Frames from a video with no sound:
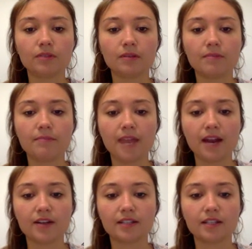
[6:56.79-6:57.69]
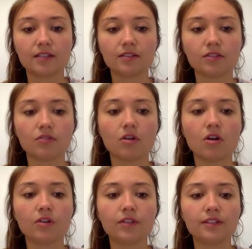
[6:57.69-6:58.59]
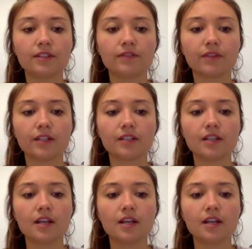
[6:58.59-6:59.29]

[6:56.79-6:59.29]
comparisons to all these different